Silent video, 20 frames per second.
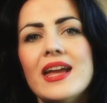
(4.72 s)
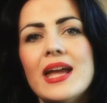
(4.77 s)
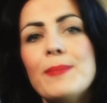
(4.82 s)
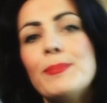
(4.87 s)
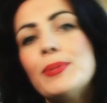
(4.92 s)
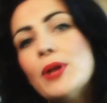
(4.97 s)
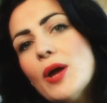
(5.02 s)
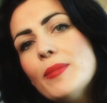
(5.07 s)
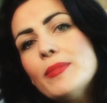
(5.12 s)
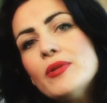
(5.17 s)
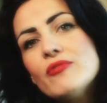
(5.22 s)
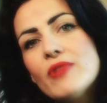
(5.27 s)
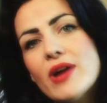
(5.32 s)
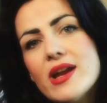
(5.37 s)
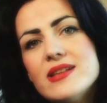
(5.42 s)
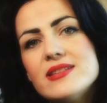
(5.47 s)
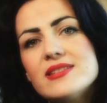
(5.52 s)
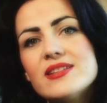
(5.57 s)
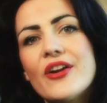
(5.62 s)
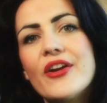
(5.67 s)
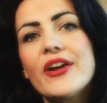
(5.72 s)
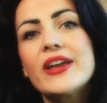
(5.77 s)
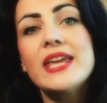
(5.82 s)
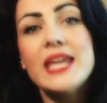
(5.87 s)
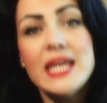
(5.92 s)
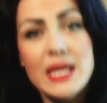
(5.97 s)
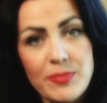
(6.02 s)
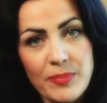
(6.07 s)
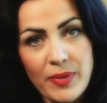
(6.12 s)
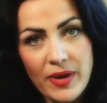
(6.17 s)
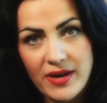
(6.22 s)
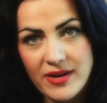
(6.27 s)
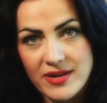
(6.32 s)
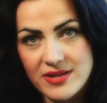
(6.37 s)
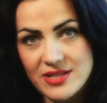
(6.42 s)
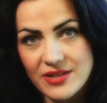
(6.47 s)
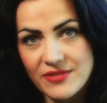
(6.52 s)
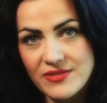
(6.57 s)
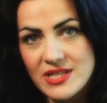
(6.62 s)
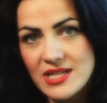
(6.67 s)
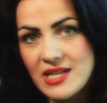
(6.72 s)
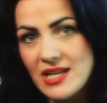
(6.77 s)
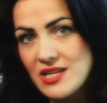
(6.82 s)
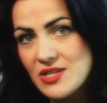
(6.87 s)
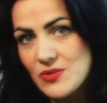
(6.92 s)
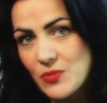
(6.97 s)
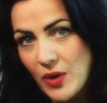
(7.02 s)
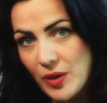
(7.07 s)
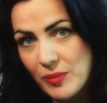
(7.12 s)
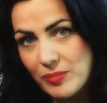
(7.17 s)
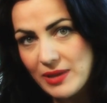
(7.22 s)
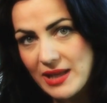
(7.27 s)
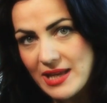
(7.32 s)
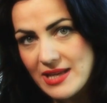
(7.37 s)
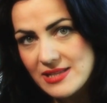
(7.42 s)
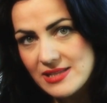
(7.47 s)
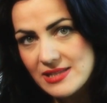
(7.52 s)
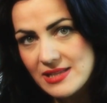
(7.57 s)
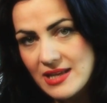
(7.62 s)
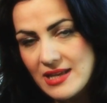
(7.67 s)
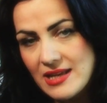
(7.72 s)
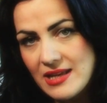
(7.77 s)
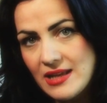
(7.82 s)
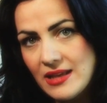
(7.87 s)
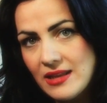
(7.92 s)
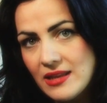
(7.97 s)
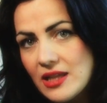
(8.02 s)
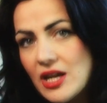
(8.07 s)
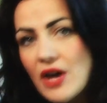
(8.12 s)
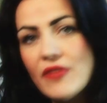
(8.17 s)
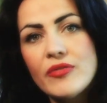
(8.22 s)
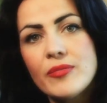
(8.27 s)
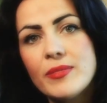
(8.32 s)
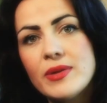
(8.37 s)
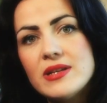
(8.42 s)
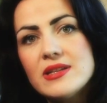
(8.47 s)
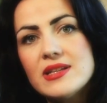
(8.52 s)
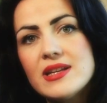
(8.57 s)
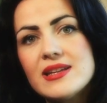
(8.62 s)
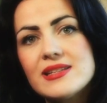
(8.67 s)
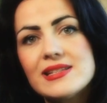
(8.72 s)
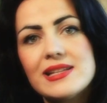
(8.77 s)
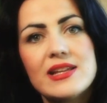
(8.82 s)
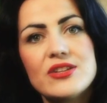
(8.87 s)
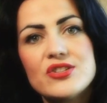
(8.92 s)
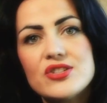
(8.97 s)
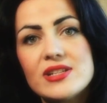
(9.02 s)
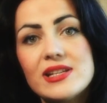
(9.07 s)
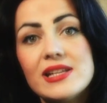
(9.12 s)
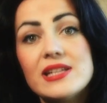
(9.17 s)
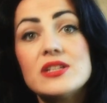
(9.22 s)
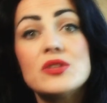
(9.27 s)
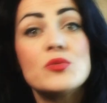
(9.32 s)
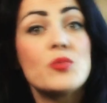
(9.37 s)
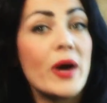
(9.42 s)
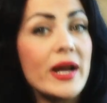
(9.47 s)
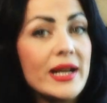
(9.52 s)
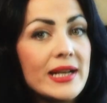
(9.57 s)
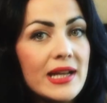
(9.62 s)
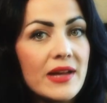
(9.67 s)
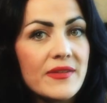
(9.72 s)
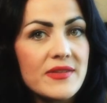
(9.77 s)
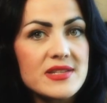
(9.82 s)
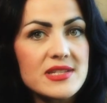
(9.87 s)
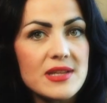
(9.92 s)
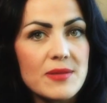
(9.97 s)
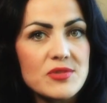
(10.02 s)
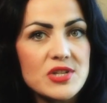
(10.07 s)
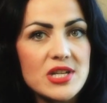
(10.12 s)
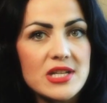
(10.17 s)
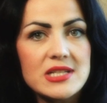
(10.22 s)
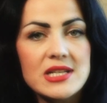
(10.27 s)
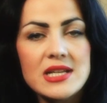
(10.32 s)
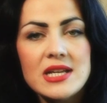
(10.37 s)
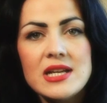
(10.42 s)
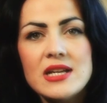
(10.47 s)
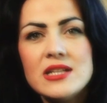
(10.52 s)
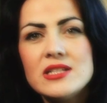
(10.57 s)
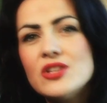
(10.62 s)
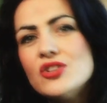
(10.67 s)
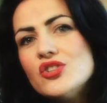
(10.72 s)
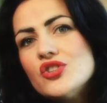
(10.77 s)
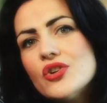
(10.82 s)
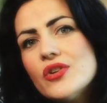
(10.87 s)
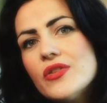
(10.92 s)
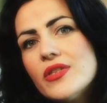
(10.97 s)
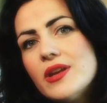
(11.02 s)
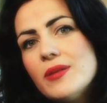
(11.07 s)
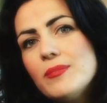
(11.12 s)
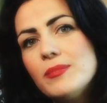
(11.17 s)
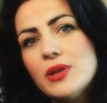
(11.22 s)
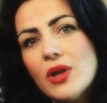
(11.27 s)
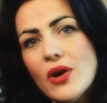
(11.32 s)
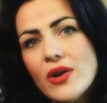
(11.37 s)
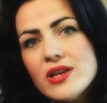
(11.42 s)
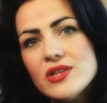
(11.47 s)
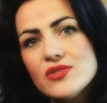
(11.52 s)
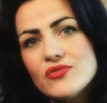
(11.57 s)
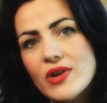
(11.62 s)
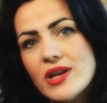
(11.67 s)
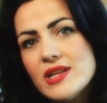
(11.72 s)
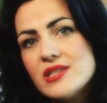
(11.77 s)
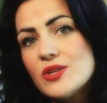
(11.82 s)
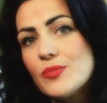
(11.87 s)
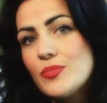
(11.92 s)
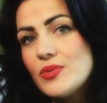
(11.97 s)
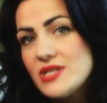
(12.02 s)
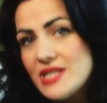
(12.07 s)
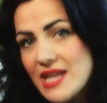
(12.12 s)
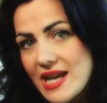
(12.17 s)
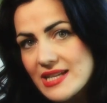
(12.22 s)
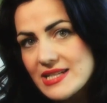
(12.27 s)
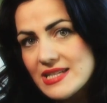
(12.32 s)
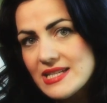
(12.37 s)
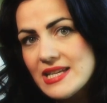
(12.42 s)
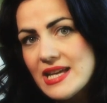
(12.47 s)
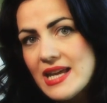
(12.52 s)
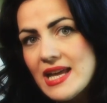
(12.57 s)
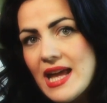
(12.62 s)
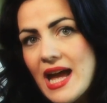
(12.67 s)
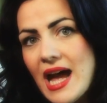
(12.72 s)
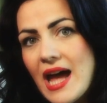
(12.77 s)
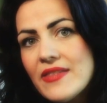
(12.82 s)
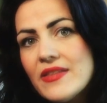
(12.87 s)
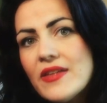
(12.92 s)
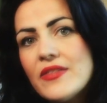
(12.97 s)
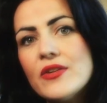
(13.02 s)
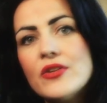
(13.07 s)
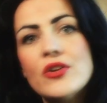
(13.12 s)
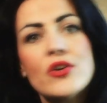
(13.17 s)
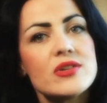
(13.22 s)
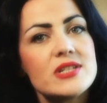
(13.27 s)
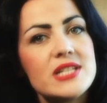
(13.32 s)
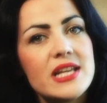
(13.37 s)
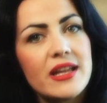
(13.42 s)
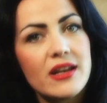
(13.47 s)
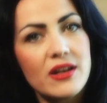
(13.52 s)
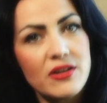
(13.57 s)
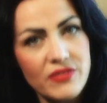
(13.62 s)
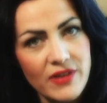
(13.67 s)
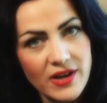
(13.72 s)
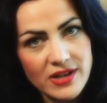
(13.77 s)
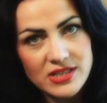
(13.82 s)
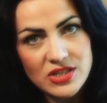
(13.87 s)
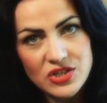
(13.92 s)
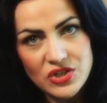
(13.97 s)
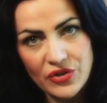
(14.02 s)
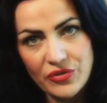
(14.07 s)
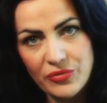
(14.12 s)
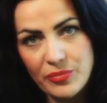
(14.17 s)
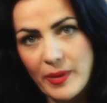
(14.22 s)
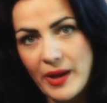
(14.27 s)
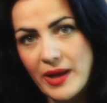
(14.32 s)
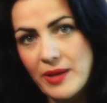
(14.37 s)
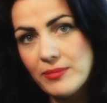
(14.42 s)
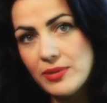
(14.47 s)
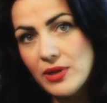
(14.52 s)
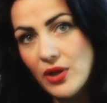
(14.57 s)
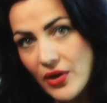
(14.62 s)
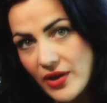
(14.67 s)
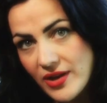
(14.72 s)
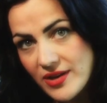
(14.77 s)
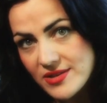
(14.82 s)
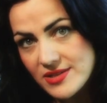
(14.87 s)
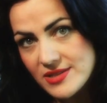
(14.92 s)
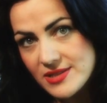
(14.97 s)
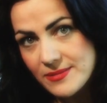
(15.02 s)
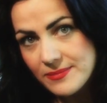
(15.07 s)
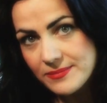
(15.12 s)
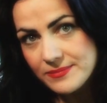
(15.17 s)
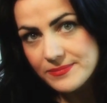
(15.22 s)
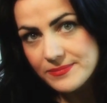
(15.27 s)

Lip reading: Employment rights are a key part of today's workplace. The government has legislated widely on the subject to ensure that employees' rights are protected and that they're not taken advantage of by employers.